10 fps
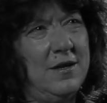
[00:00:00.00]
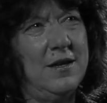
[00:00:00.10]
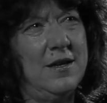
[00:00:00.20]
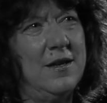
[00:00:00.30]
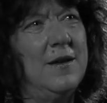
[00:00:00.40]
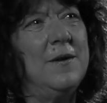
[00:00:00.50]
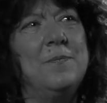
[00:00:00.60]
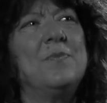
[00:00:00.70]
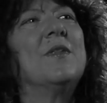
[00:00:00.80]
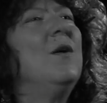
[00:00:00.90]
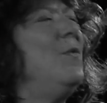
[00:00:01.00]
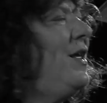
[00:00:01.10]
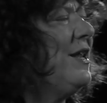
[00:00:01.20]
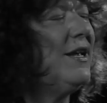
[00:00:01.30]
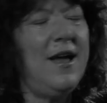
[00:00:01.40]
You just when the inspiration
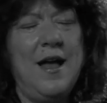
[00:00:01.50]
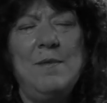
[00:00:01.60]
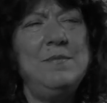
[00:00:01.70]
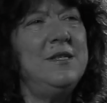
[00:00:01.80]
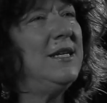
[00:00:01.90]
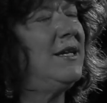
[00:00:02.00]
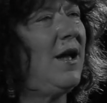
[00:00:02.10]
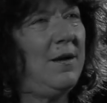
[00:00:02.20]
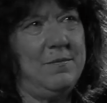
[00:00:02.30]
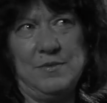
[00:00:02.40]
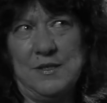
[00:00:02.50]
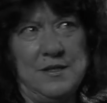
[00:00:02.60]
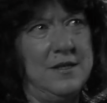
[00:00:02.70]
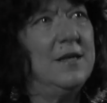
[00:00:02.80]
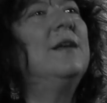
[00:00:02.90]
when it comes, comes it comes.
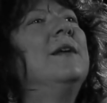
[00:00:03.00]
You and